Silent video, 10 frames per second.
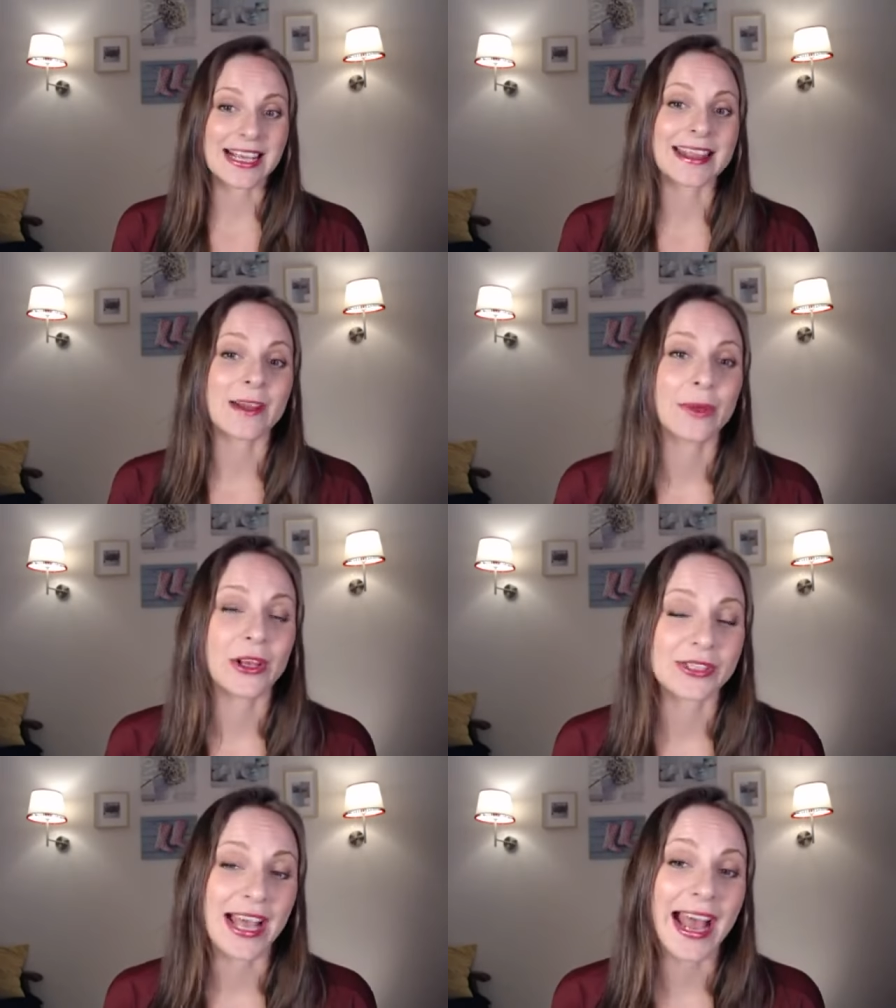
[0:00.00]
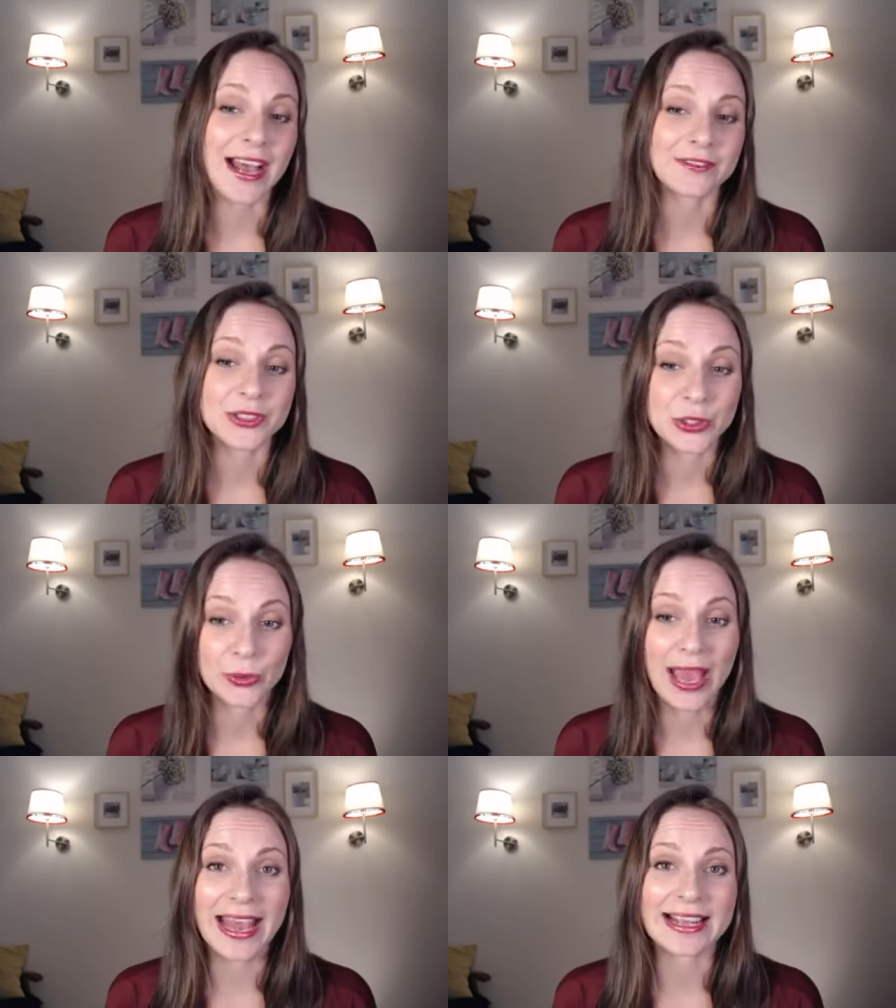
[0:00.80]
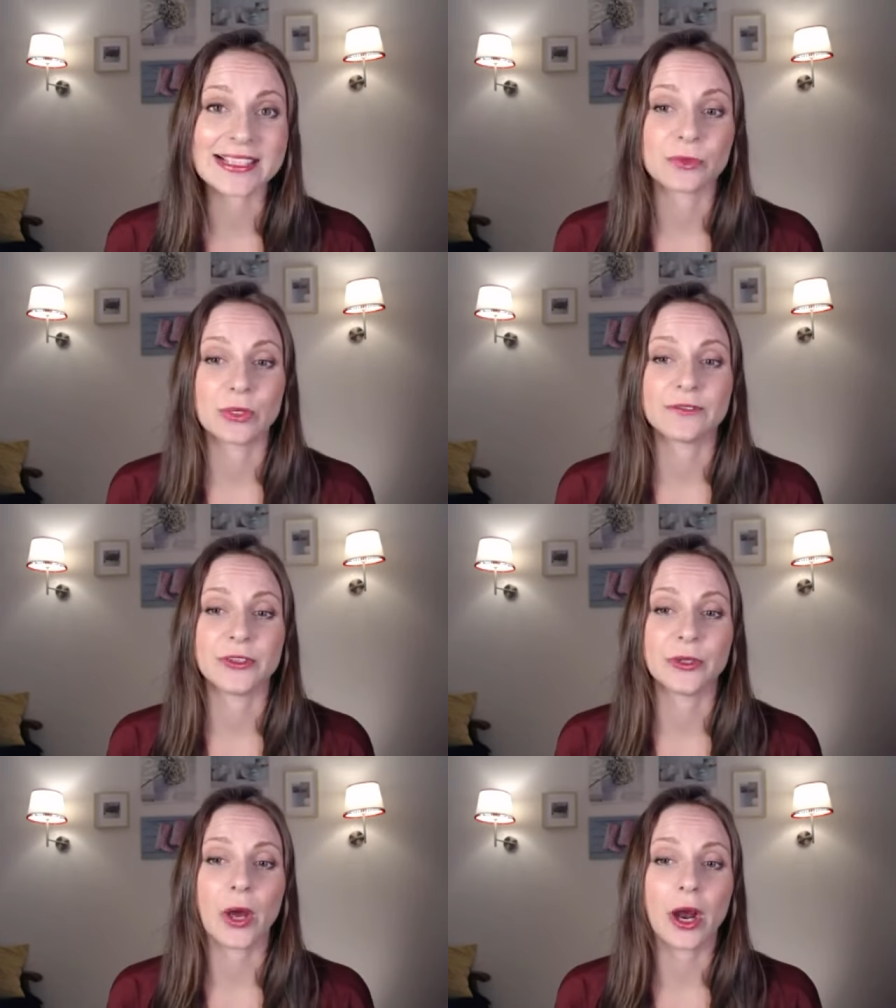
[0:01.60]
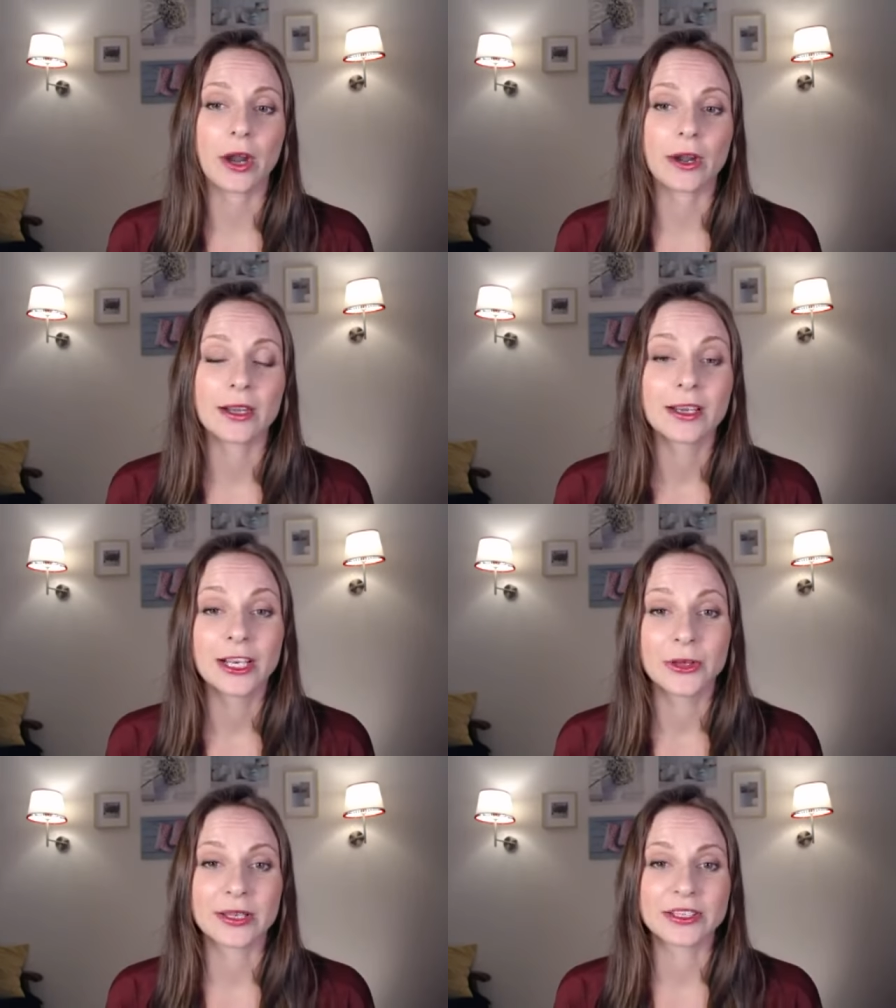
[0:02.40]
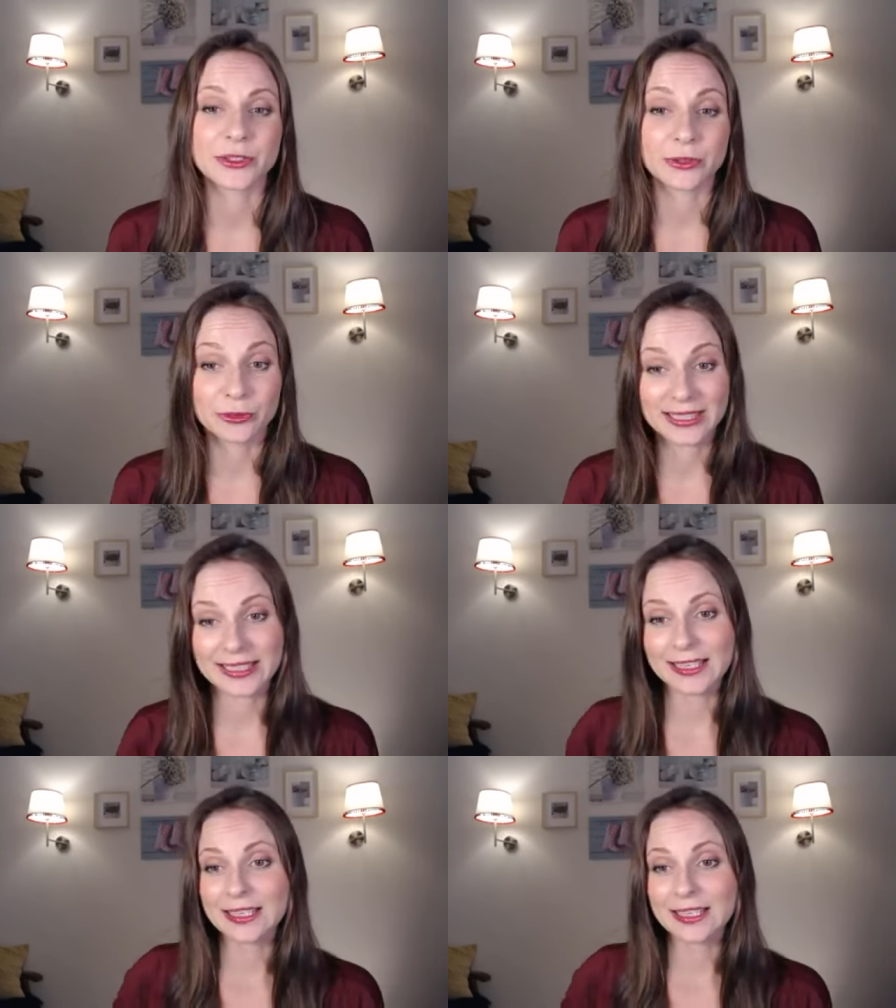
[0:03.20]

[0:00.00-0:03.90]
And then we also have 2X if you are looking to really